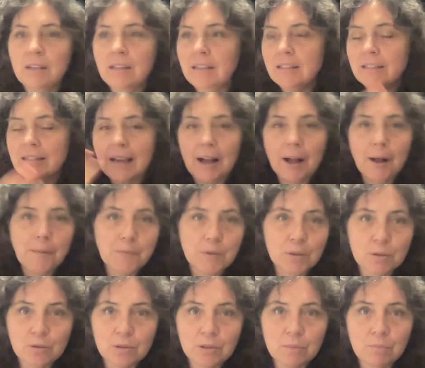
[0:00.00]
He's
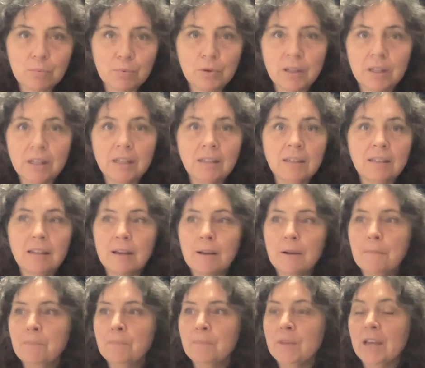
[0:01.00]
absolutely brilliant.
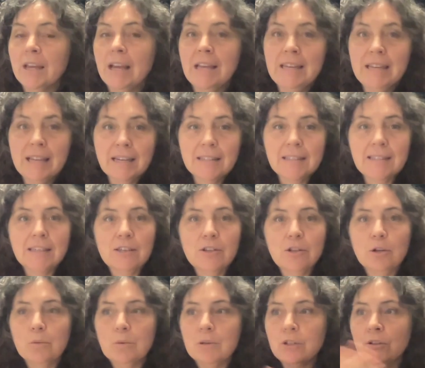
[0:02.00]
And next thing you
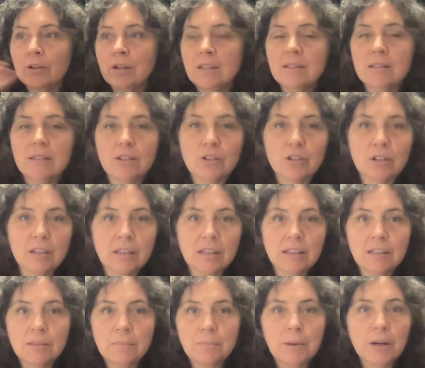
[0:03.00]
know, we're transitioning
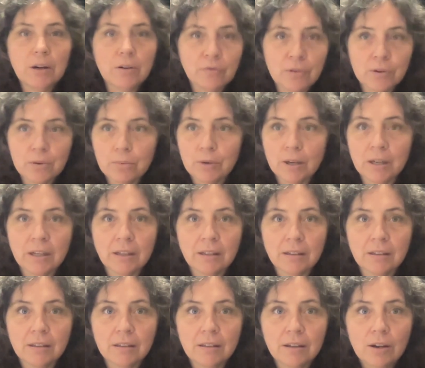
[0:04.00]
into barefoot running.
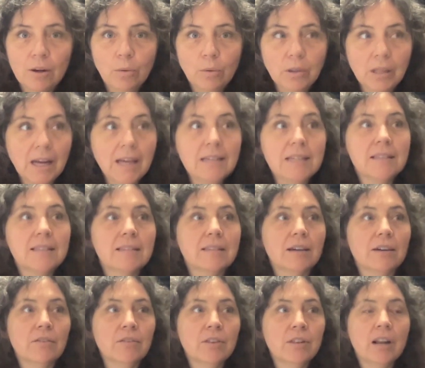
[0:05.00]
Well, I
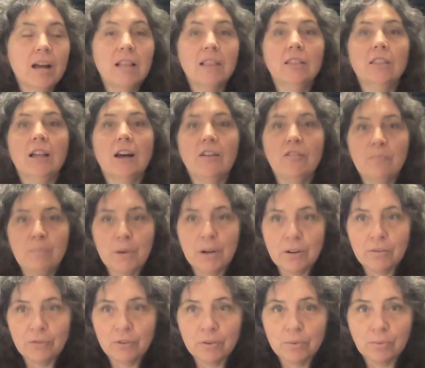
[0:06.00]
discover that I love
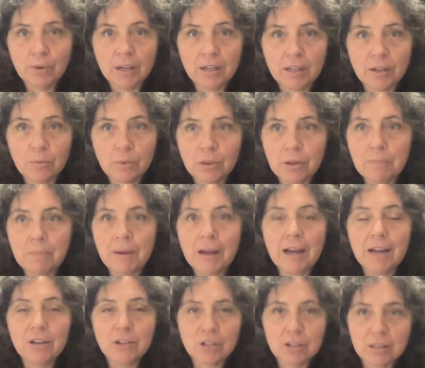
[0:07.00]
barefoot running with a
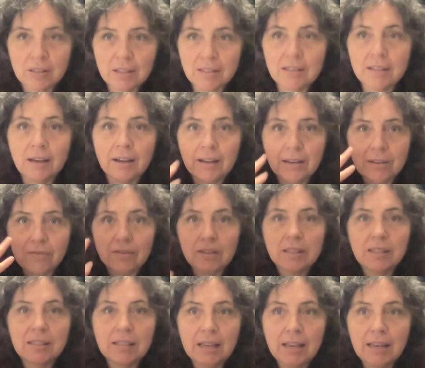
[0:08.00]
passion that's kind of
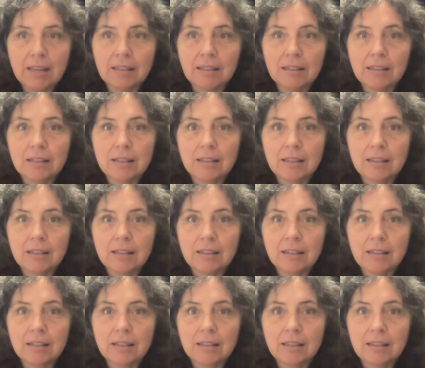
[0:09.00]
insane.